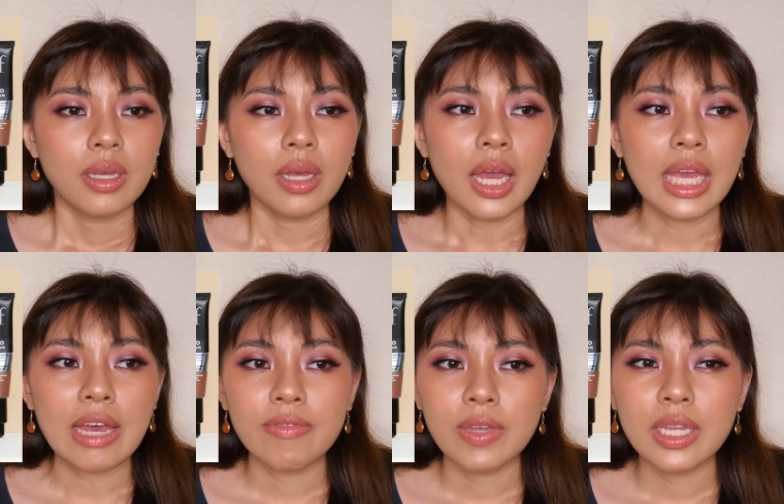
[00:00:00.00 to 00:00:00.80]
I
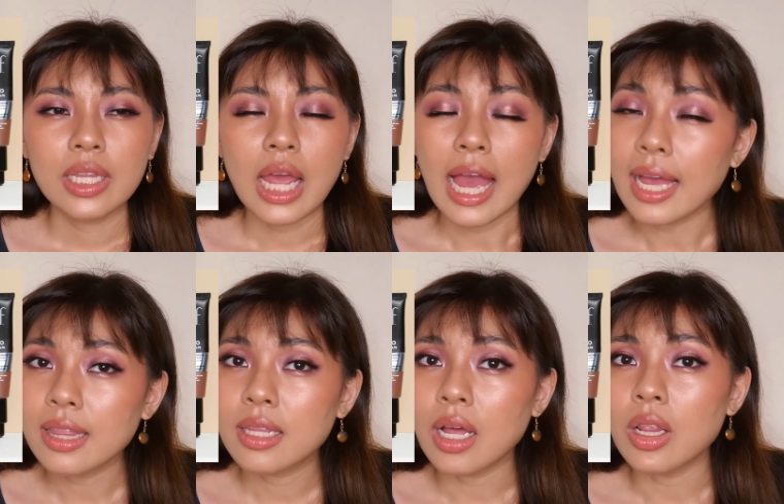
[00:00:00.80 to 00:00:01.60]
haven't
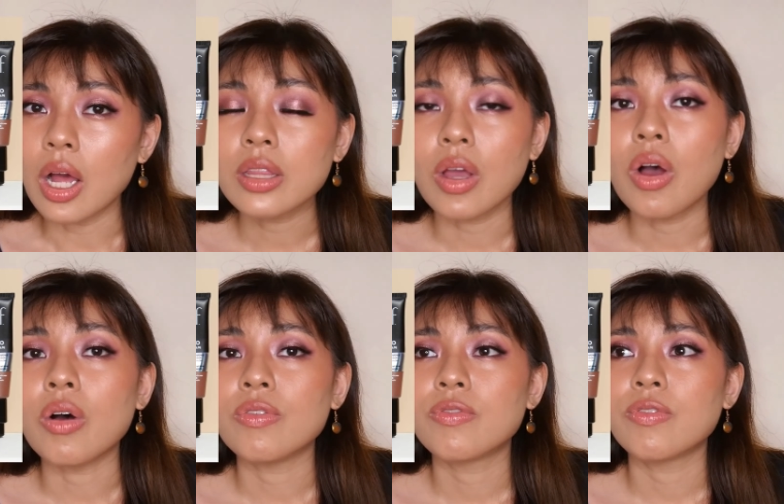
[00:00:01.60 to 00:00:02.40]
had a lot
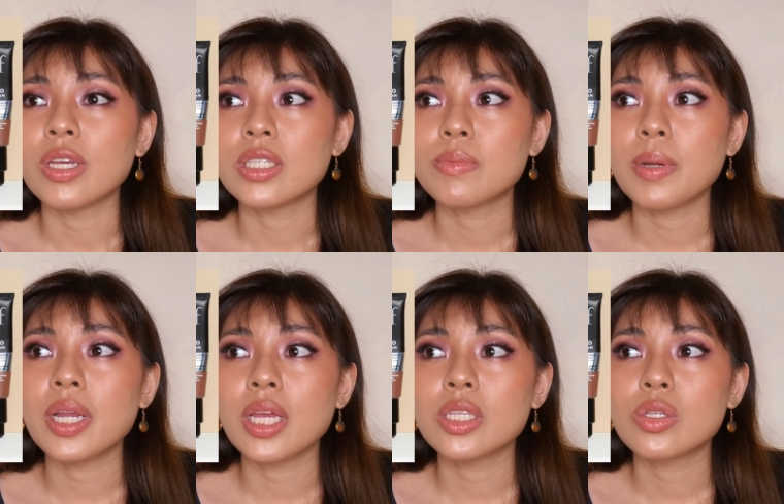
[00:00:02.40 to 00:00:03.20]
of
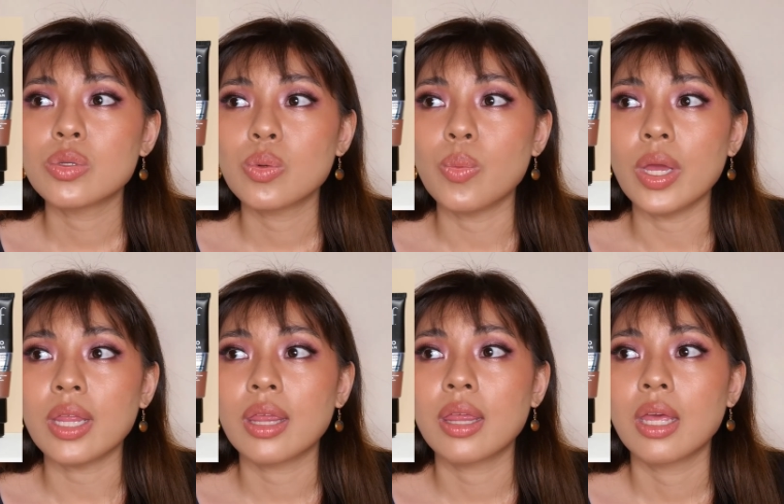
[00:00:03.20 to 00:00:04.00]
experience
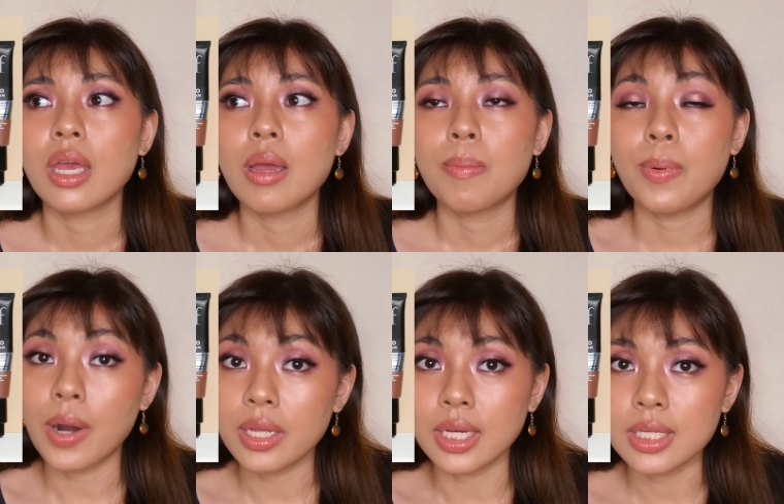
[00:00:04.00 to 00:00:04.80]
with
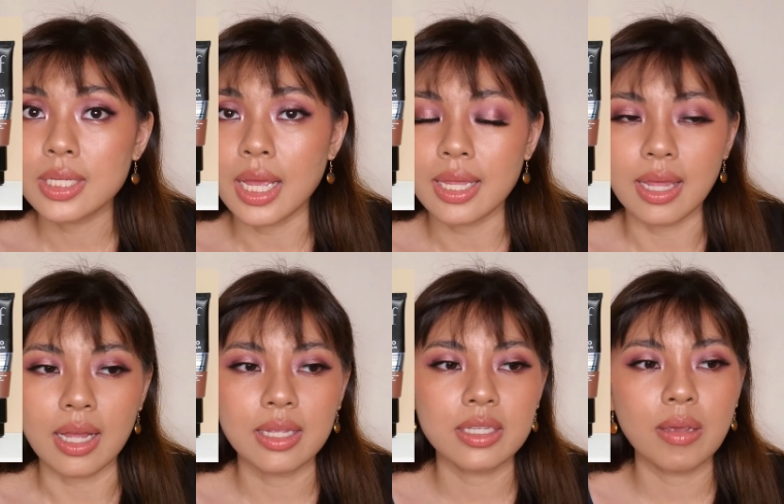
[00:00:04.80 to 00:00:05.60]
products like
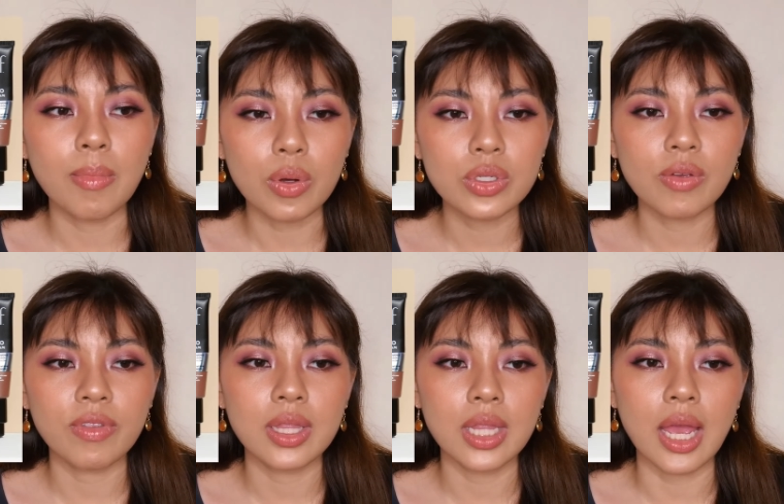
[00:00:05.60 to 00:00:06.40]
that kasi most of
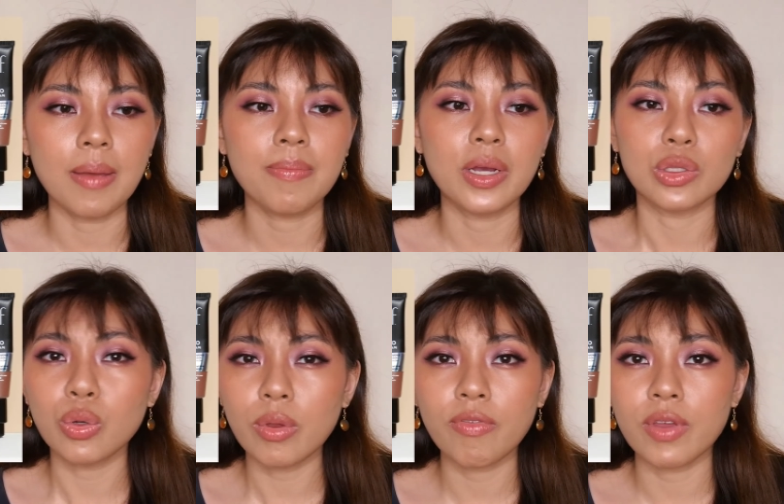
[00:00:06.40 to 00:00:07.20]
the time pag
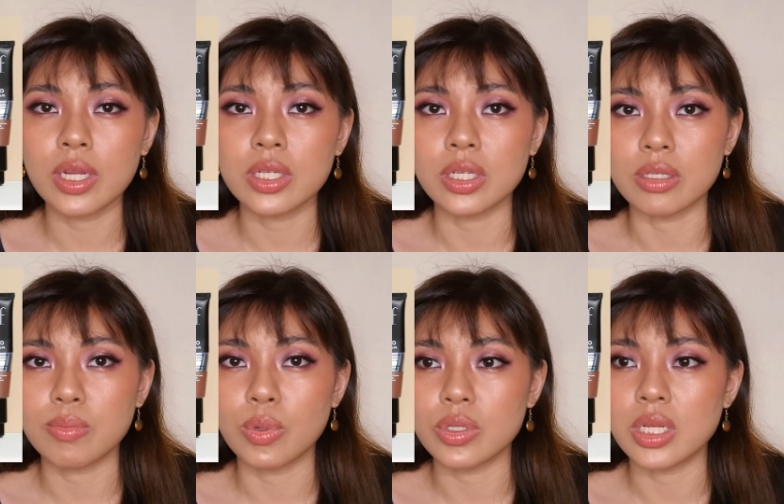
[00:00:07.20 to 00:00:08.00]
dewy finish, it's
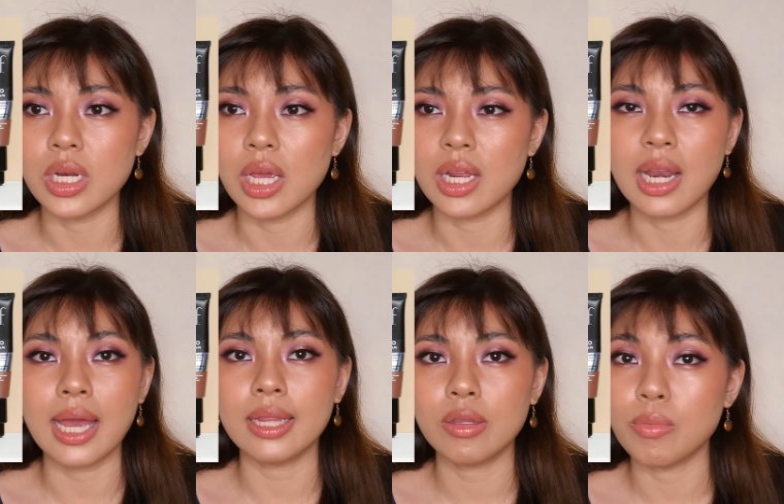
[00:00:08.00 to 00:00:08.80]
mostly like
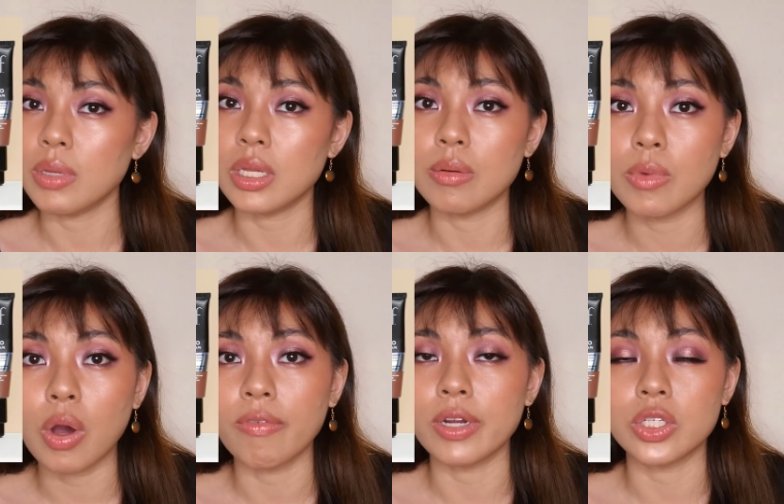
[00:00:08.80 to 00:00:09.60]
light to medium
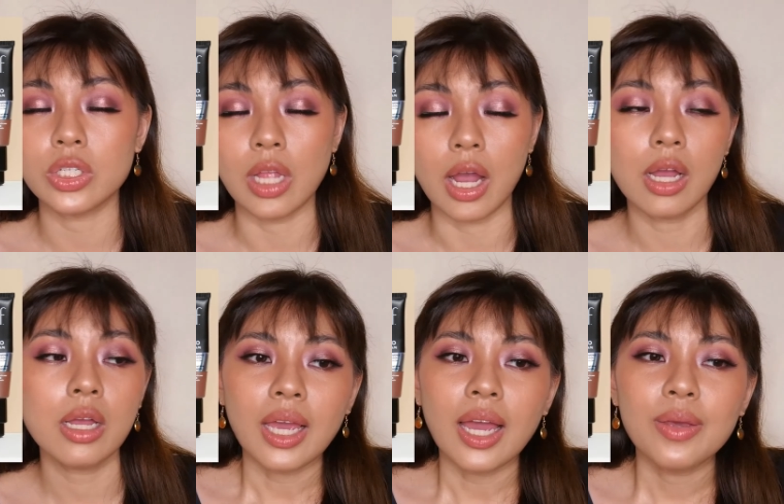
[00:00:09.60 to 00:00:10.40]
coverage lang.
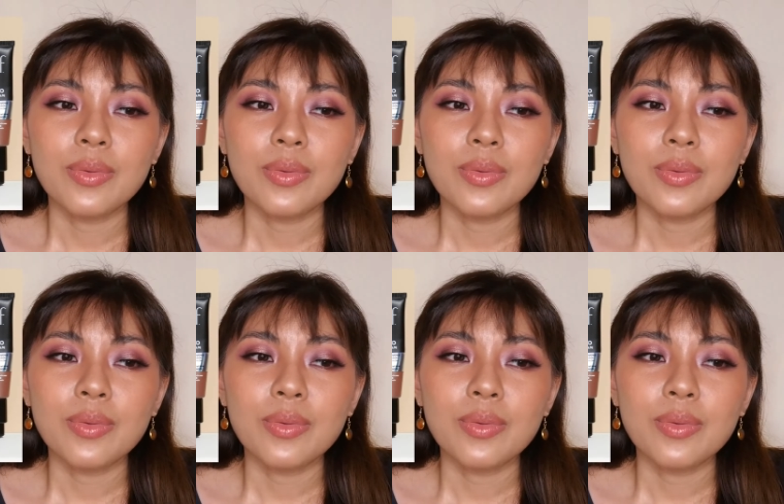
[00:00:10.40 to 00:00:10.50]
I